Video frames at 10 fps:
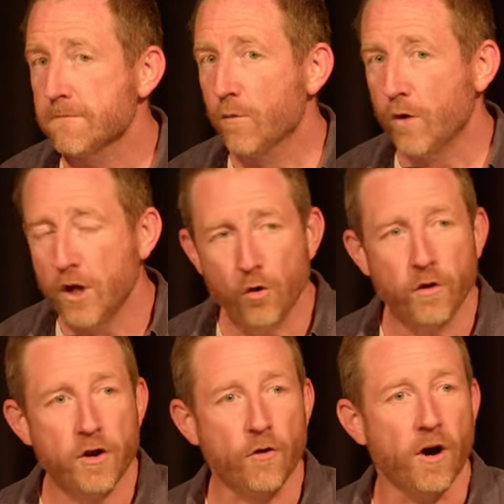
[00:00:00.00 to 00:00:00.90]
we who are
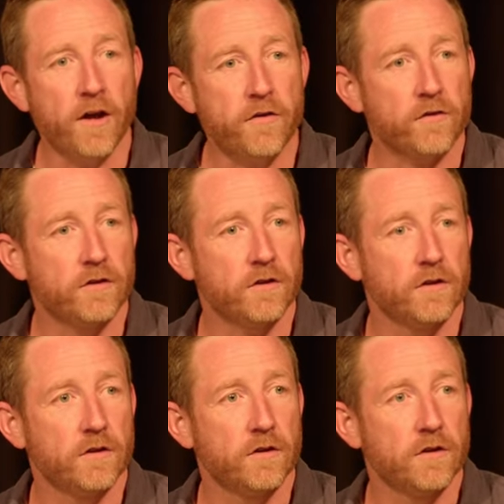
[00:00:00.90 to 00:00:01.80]
in Christ,
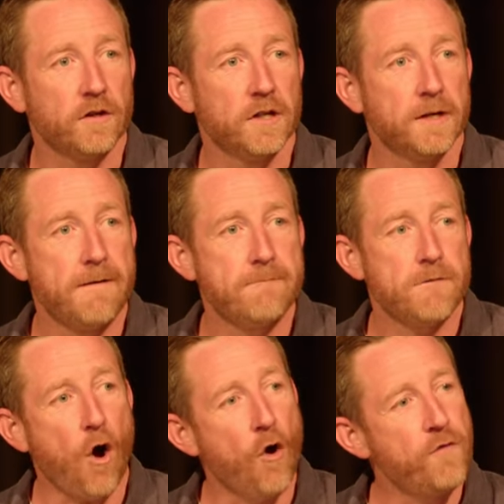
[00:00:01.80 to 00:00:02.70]

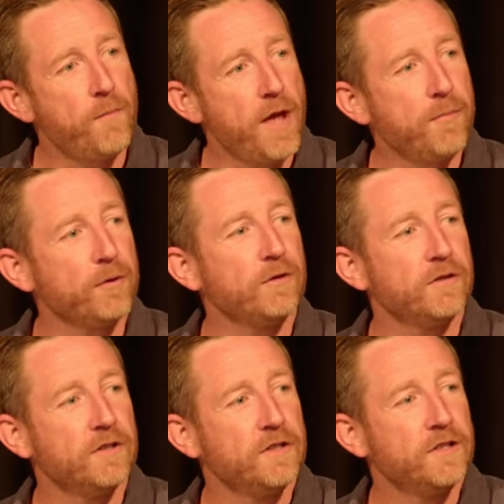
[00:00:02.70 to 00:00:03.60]
over people
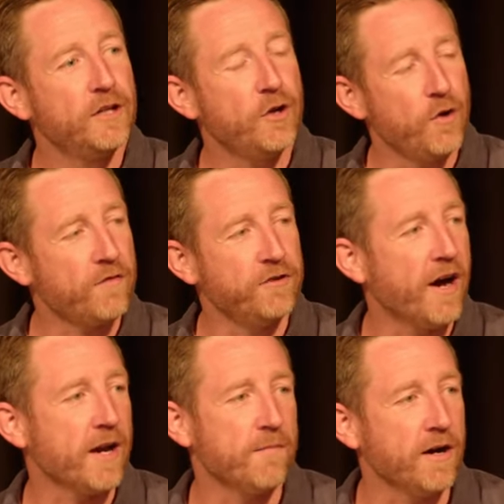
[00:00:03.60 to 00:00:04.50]
who have
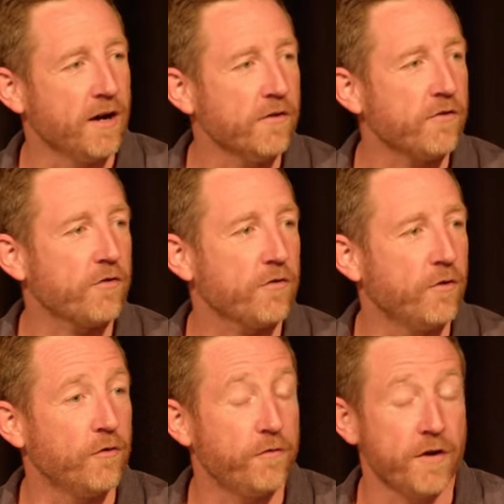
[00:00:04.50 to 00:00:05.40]
died among us,
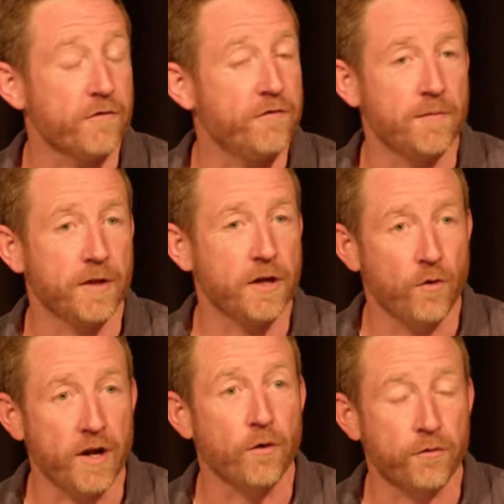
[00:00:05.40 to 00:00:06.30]
or friends and family who
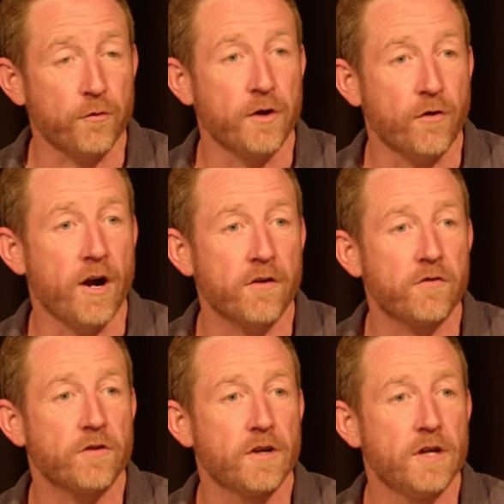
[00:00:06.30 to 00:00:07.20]
are also in
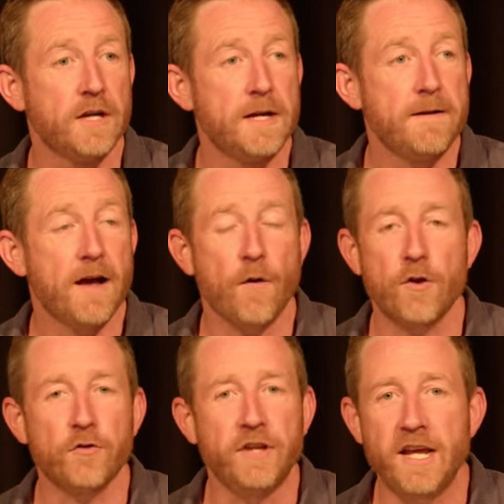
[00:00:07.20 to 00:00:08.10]
Christ. We
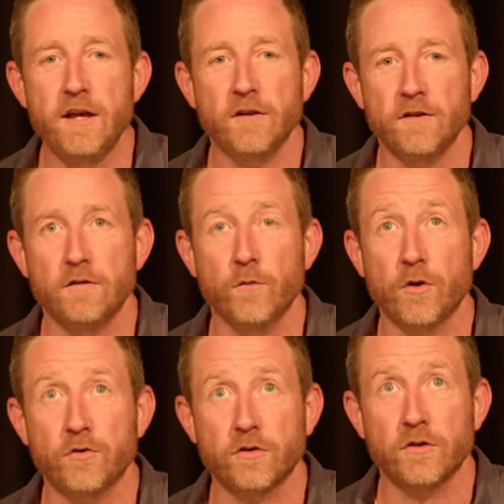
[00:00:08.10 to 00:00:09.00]

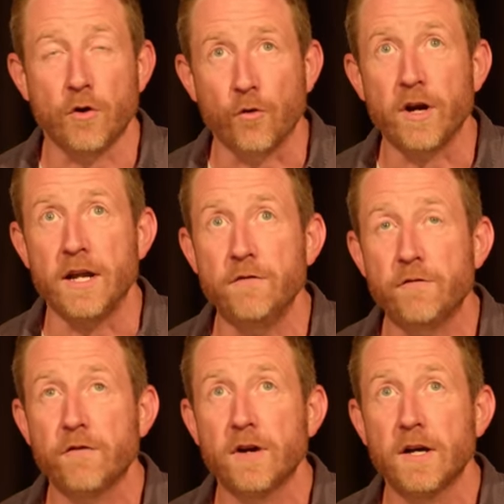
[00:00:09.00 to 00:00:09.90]
don't
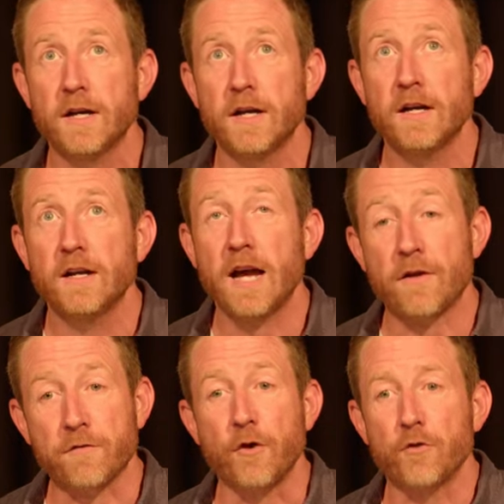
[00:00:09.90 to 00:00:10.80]
grieve
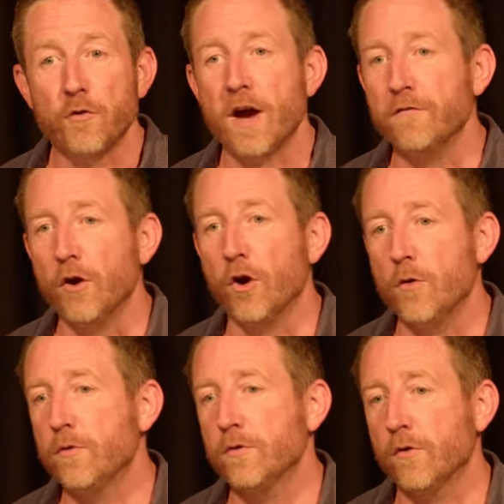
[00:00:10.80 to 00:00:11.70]
as those who have no
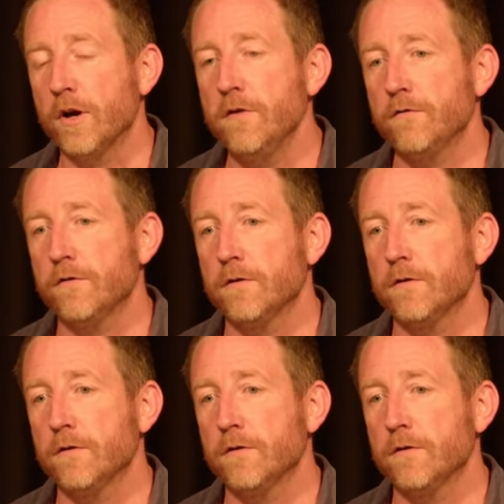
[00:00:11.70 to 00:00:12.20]
hope grieve.